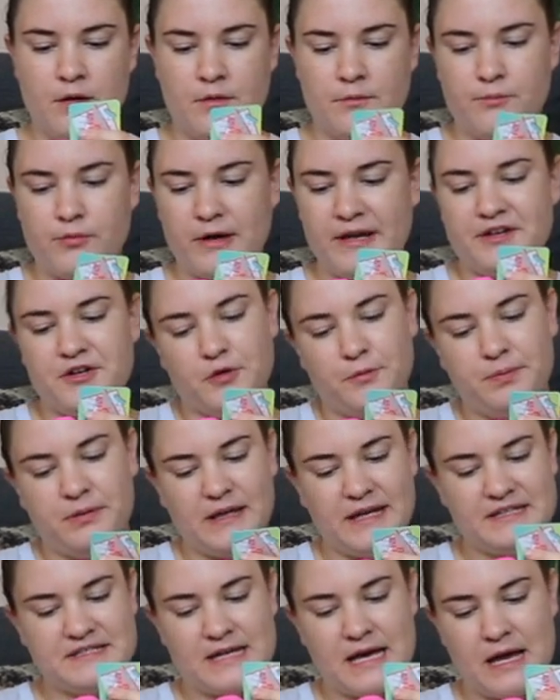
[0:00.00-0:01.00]
Break your
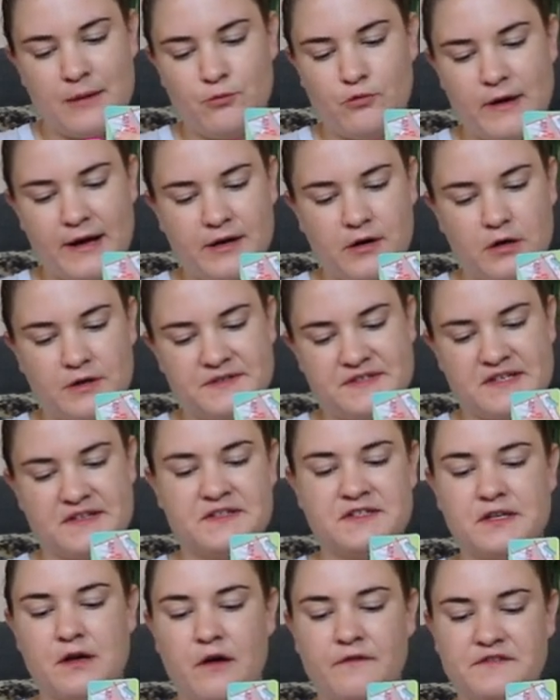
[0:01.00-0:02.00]
playtime records. The
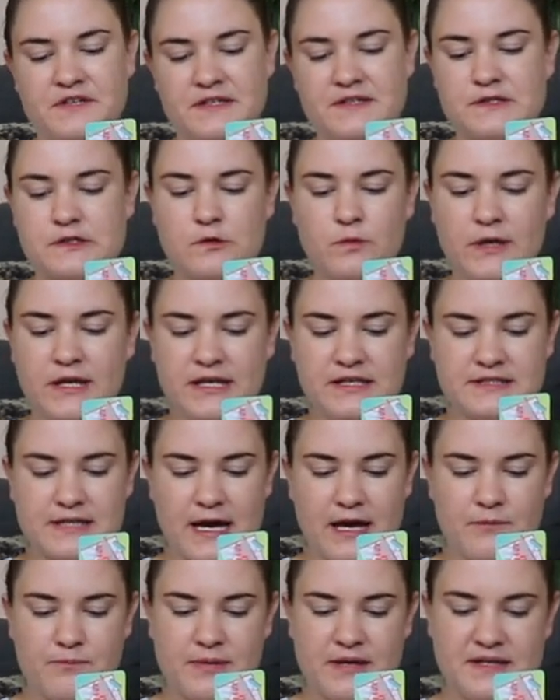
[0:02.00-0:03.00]
soft and squeaky
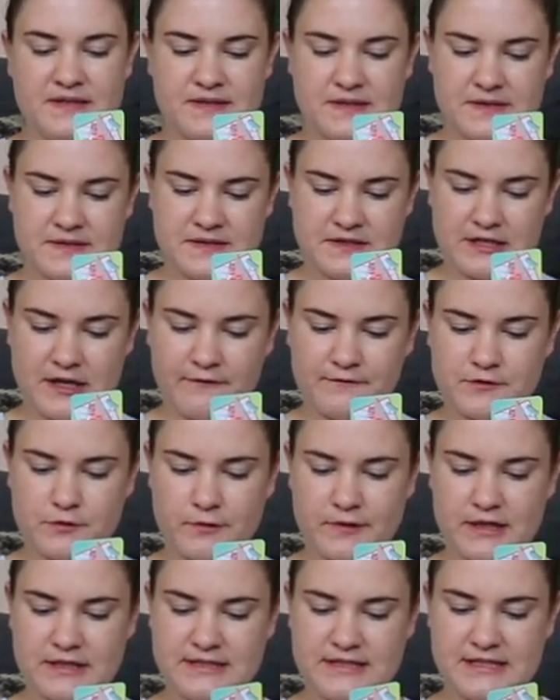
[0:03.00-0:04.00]
timepiece is stuffed
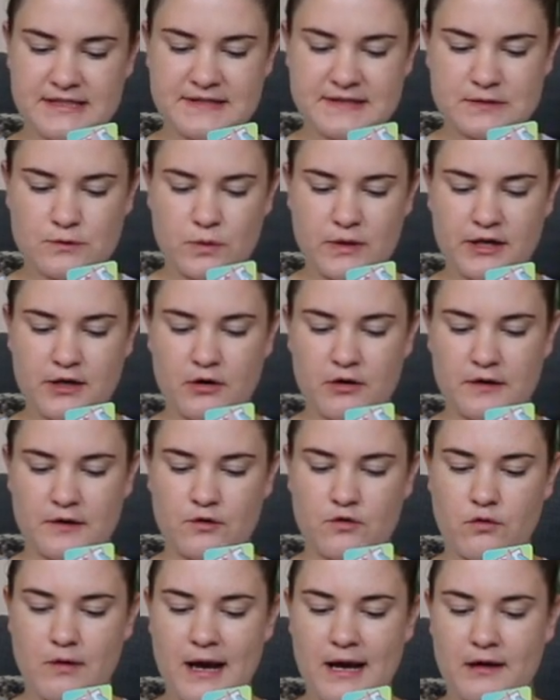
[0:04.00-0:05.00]
with a disc squeaker and
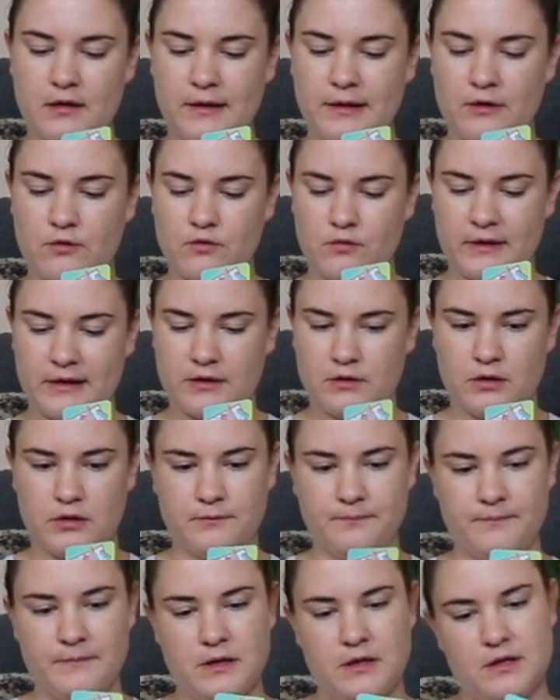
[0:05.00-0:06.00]
crackling crinkle.
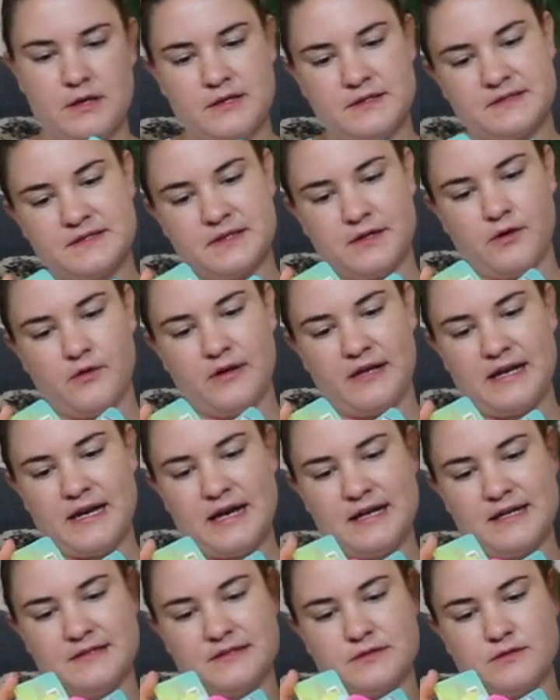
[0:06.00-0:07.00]
So it
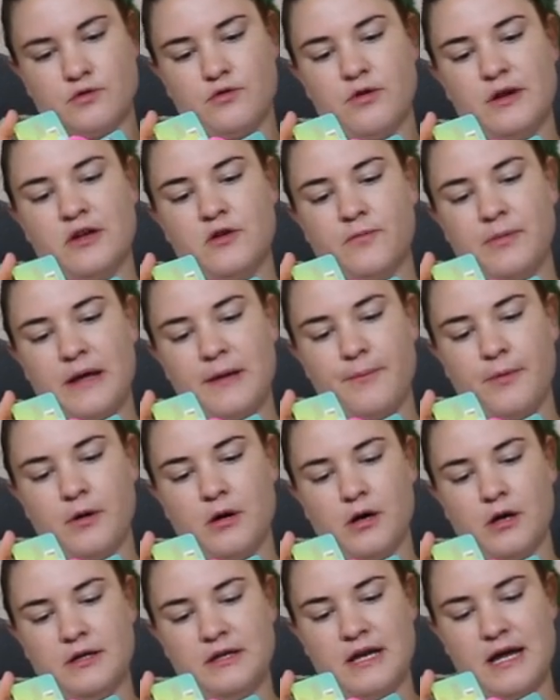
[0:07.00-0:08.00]
has crinkle paper,
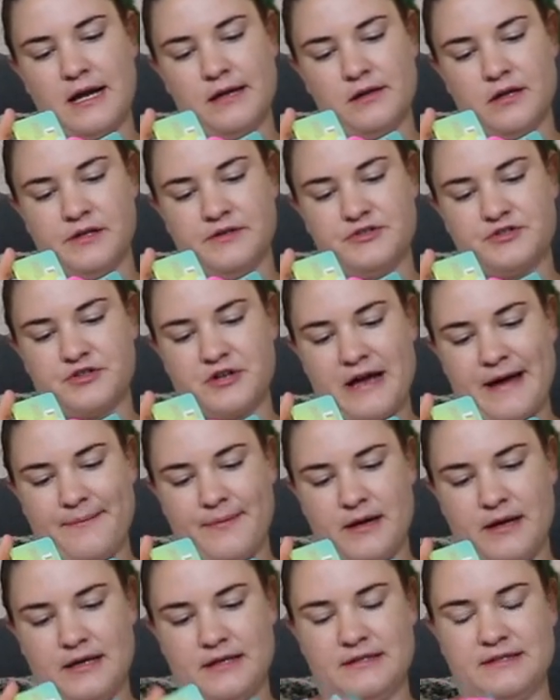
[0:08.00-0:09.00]
a nylon strap,
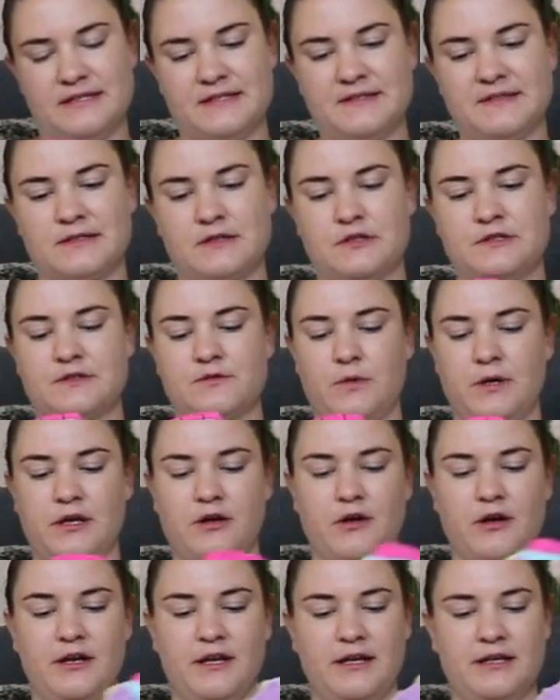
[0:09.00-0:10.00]
and a disc
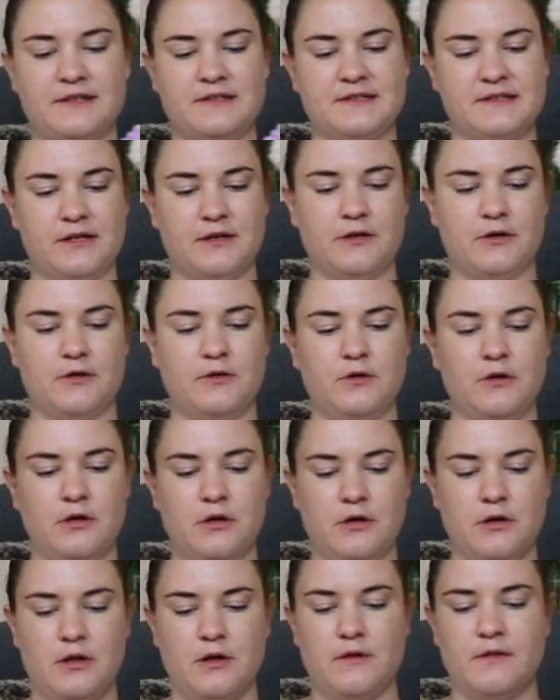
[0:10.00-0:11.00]
squeaker in it. So
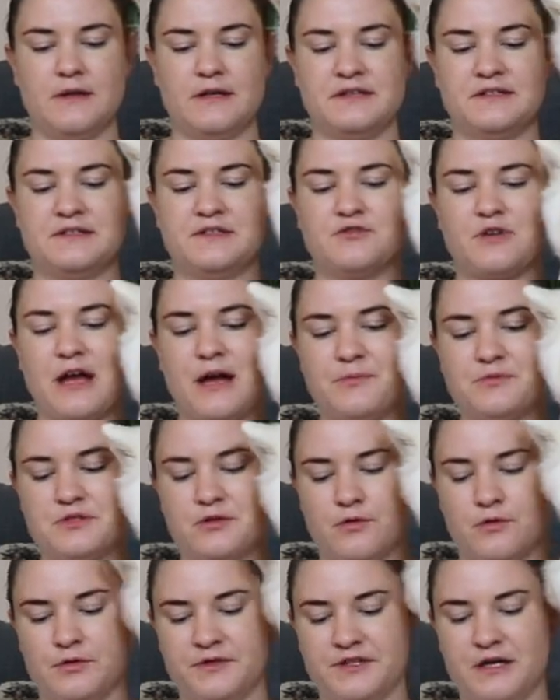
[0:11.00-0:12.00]
the strap to
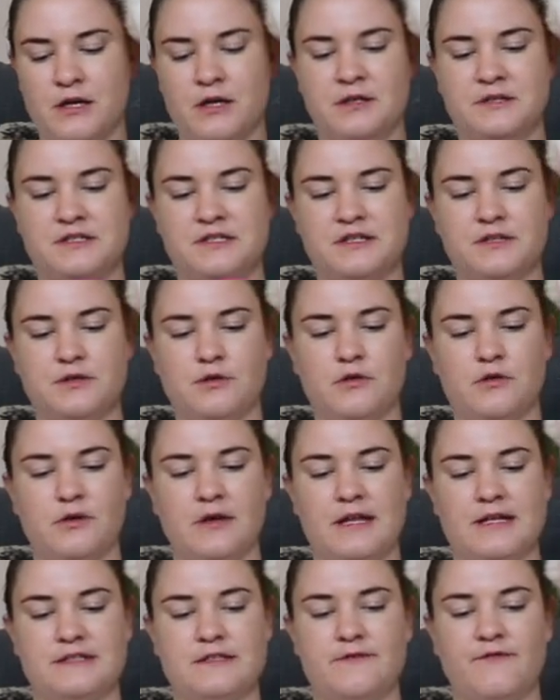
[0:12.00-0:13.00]
hold onto.
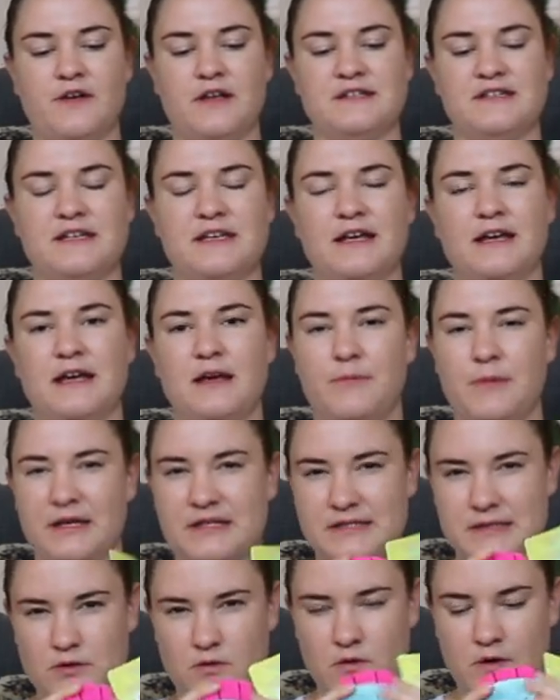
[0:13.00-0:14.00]
It's fuzzy, it
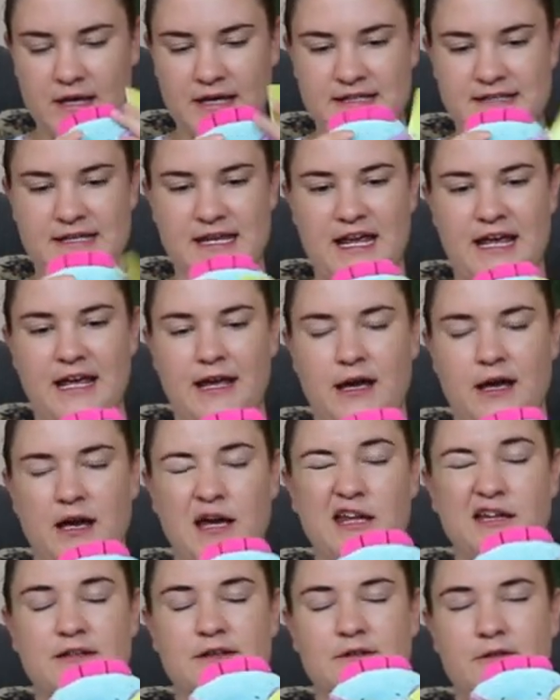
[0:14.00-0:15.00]
makes noise,
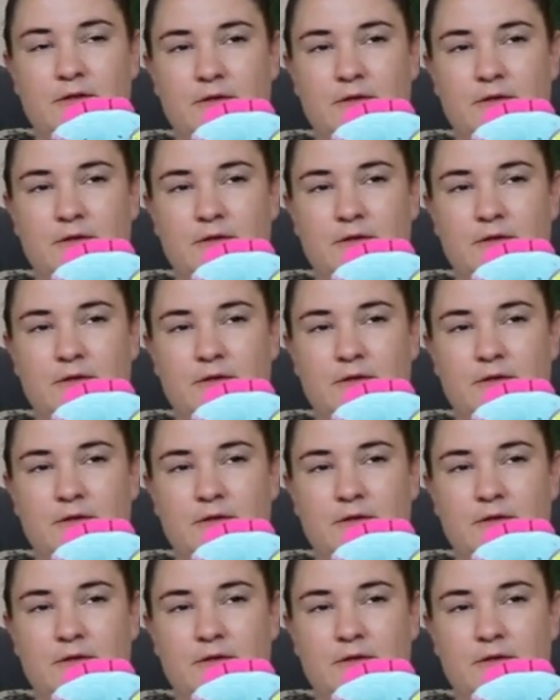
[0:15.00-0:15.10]
and what